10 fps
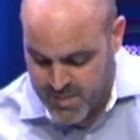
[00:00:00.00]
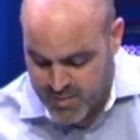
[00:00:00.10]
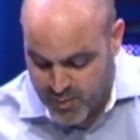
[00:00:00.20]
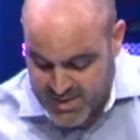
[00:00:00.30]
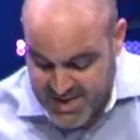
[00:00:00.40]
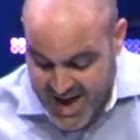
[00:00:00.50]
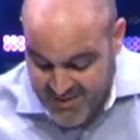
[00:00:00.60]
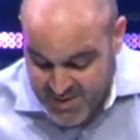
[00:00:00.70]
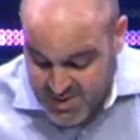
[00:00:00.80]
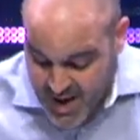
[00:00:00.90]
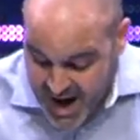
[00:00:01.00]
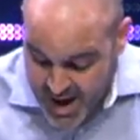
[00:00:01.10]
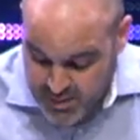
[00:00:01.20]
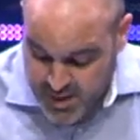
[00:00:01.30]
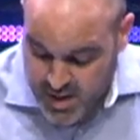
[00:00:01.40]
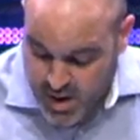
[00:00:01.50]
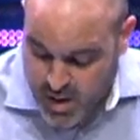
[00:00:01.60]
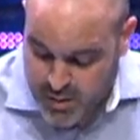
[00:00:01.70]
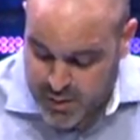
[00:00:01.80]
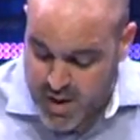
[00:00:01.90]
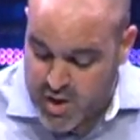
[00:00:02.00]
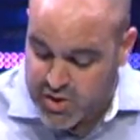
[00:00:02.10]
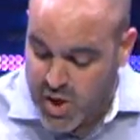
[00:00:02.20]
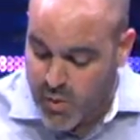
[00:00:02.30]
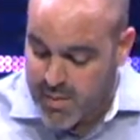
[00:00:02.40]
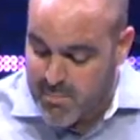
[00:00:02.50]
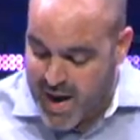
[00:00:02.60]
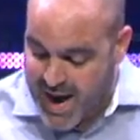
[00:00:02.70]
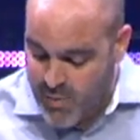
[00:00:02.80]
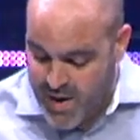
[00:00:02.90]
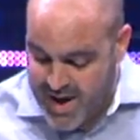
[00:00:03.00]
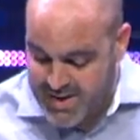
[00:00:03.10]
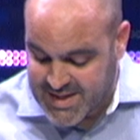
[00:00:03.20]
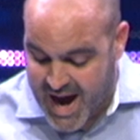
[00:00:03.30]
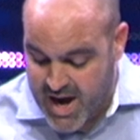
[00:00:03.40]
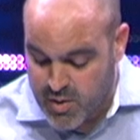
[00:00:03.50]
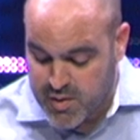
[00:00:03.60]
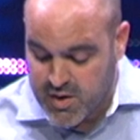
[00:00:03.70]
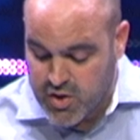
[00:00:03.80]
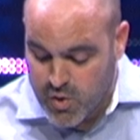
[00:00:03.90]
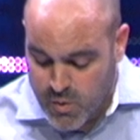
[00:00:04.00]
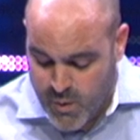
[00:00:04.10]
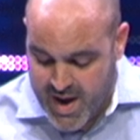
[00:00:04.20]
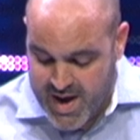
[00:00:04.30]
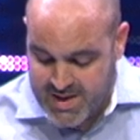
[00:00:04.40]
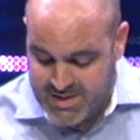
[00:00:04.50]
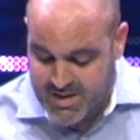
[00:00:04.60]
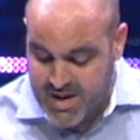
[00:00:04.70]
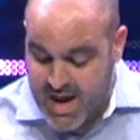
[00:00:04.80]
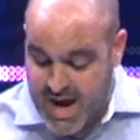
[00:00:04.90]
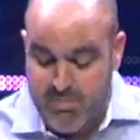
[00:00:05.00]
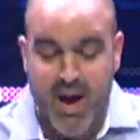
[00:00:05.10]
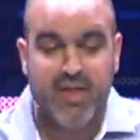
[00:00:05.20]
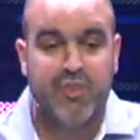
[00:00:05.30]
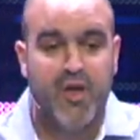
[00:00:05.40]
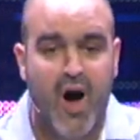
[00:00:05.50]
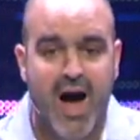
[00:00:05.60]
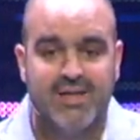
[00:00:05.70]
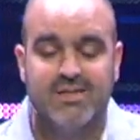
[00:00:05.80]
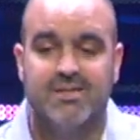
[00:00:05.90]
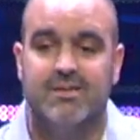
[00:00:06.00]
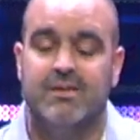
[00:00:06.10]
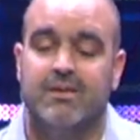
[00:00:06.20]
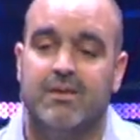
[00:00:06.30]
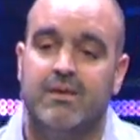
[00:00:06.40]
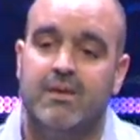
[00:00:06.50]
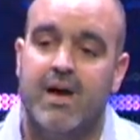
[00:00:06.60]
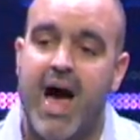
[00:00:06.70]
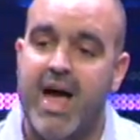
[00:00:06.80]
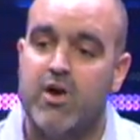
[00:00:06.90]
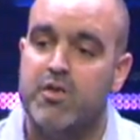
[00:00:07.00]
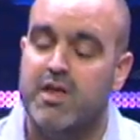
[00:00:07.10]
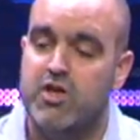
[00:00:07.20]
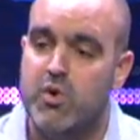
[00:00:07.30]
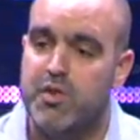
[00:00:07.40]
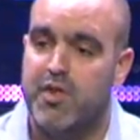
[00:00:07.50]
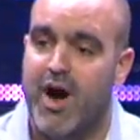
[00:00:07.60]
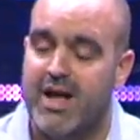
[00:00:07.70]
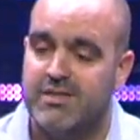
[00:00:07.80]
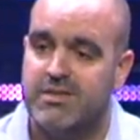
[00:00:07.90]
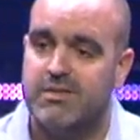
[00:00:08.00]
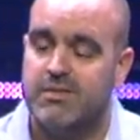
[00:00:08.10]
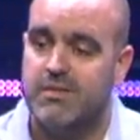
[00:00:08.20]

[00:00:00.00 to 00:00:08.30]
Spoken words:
For as the heavens are higher than the earth, so are my ways higher than your ways, and my thoughts higher than your thoughts.